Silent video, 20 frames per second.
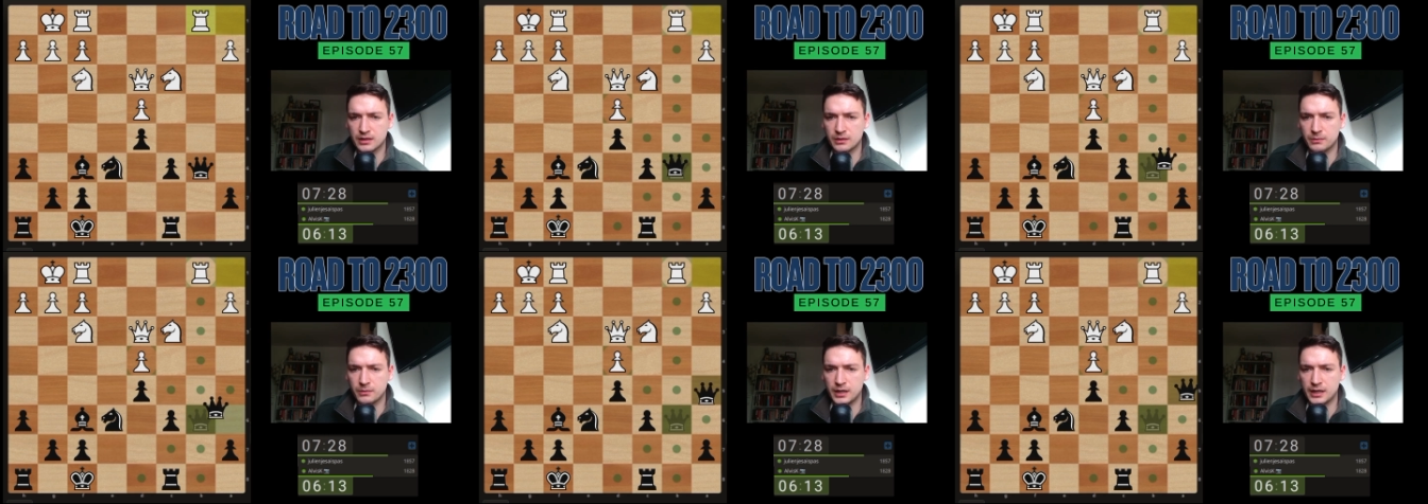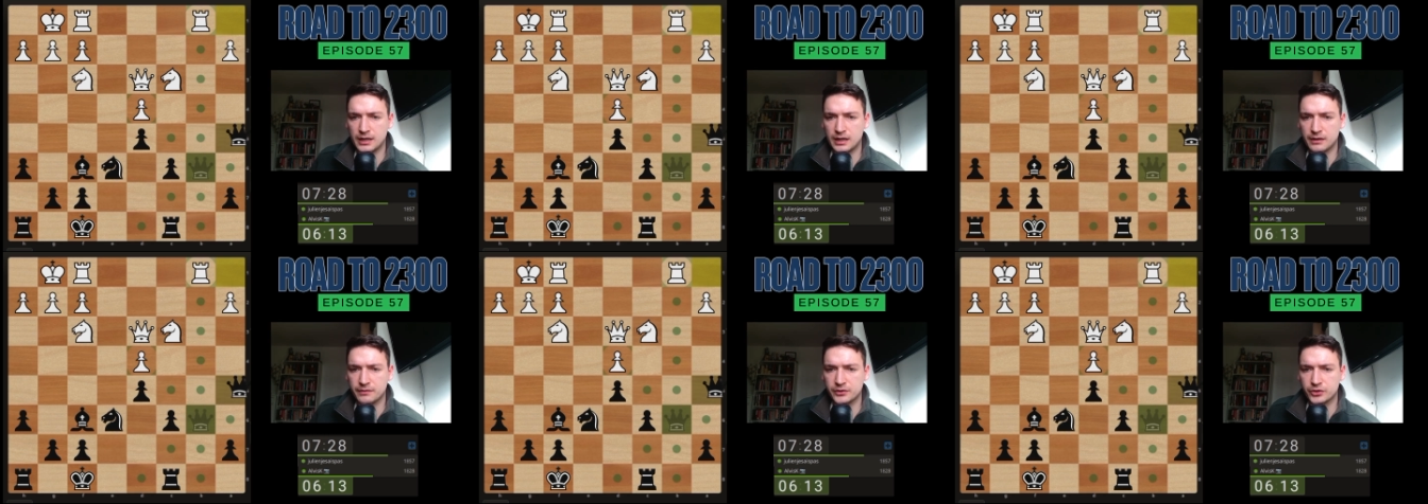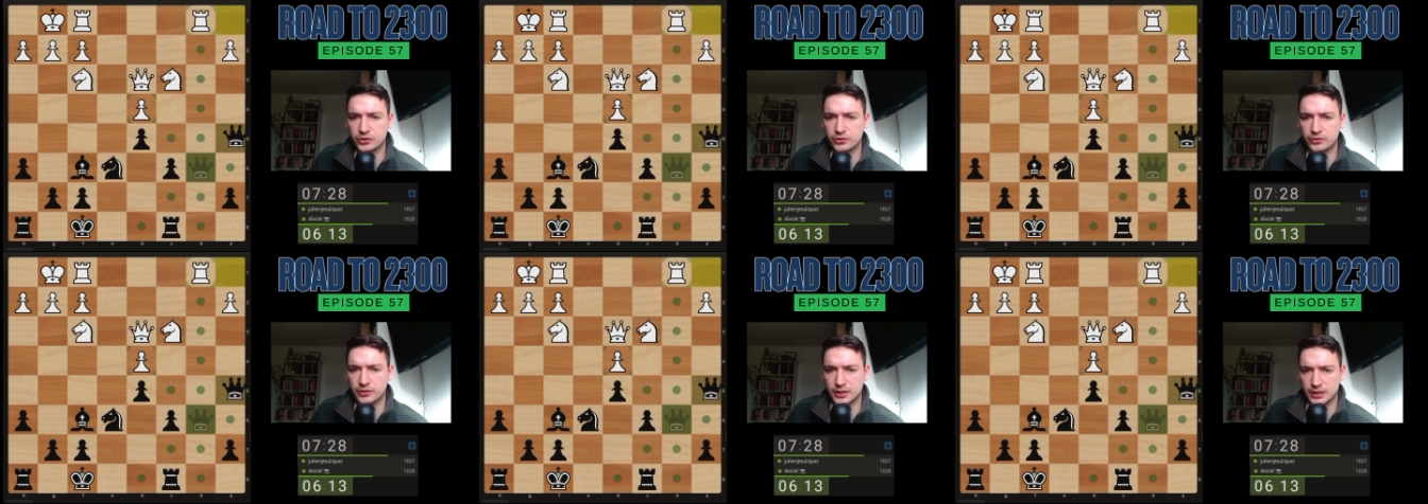might have
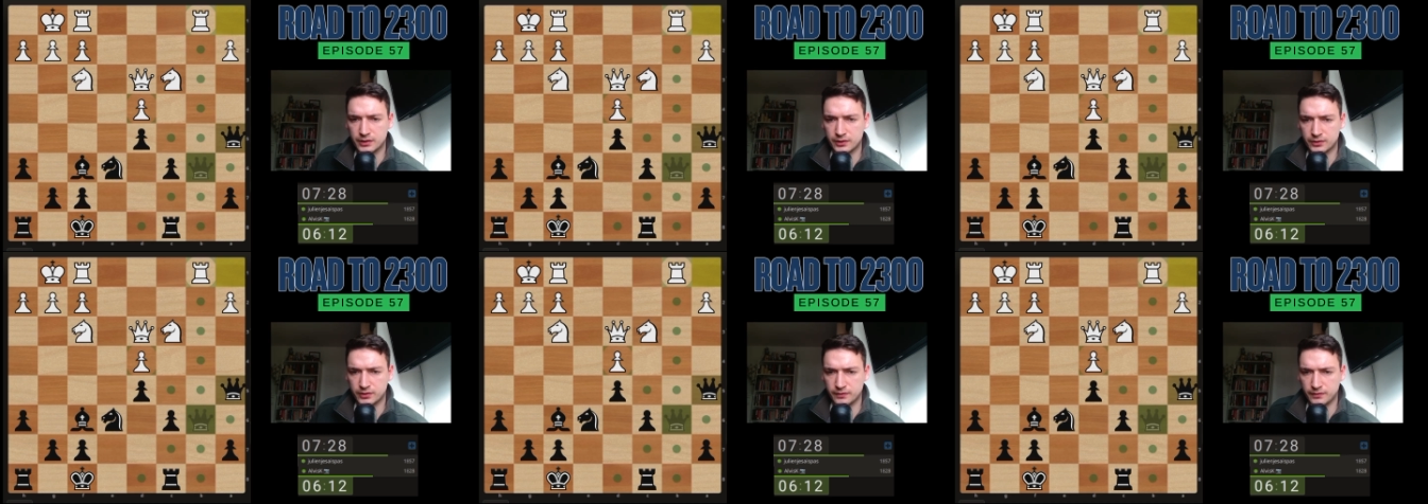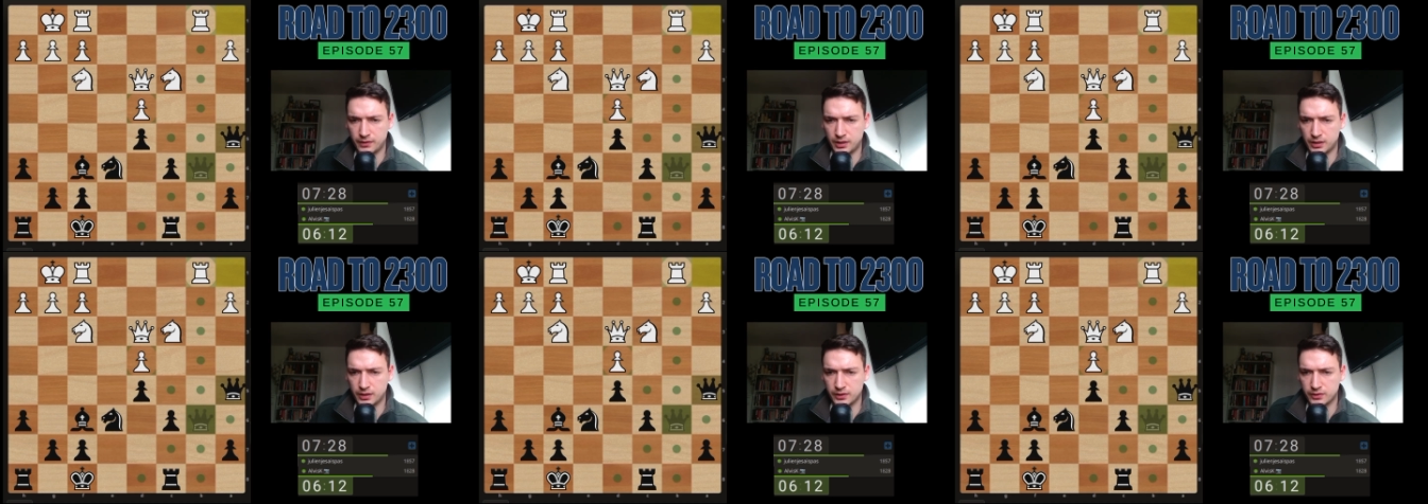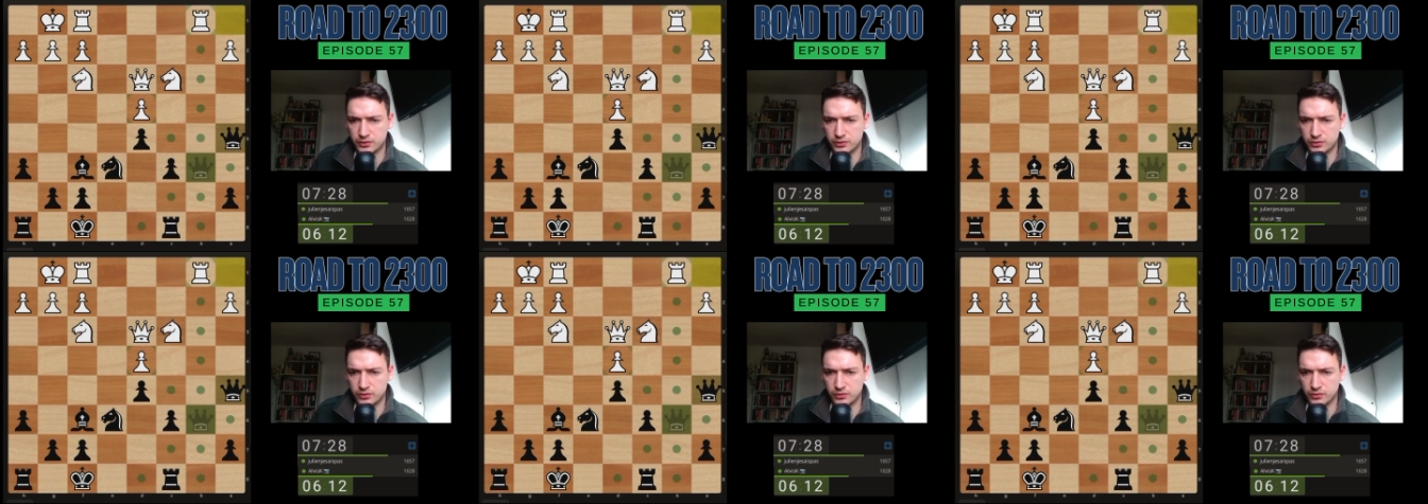tricks very
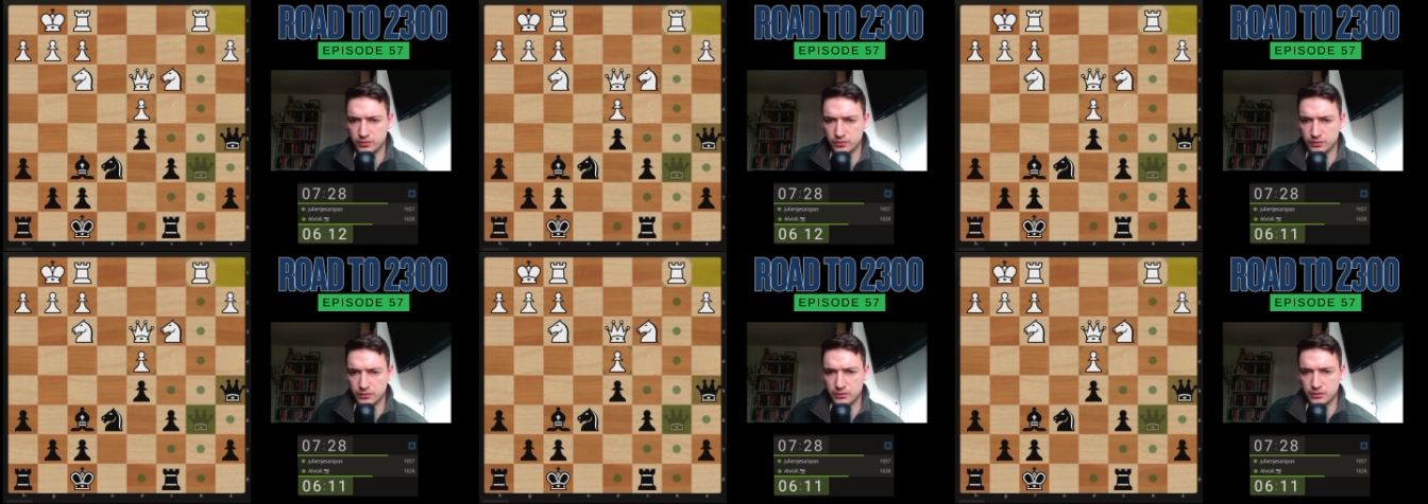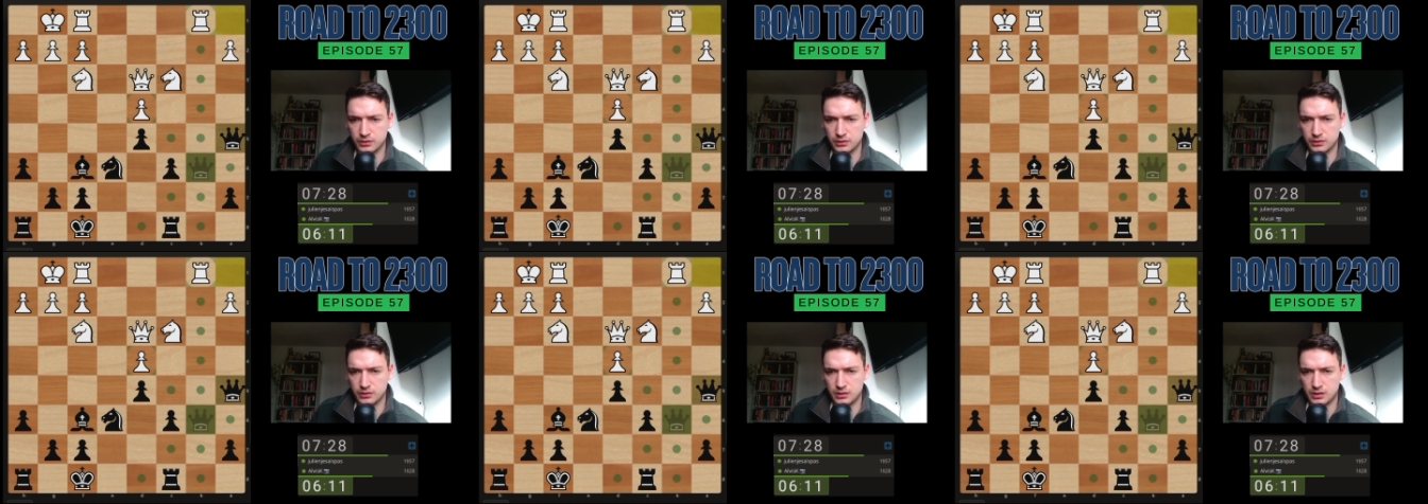soon.